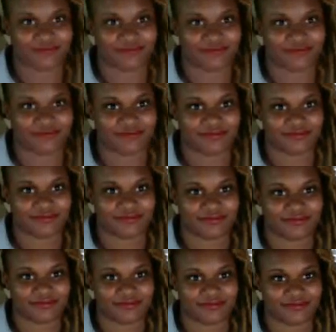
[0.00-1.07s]

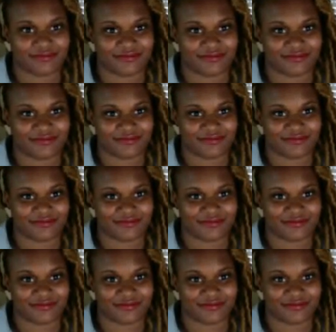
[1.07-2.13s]

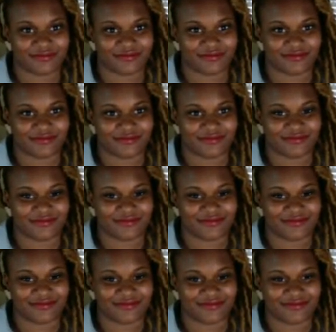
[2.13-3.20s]

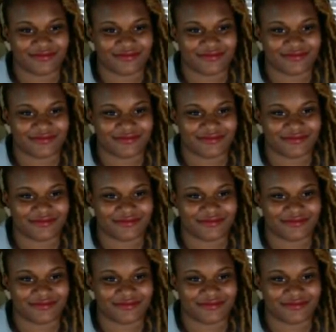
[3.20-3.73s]
The person shown says nothing.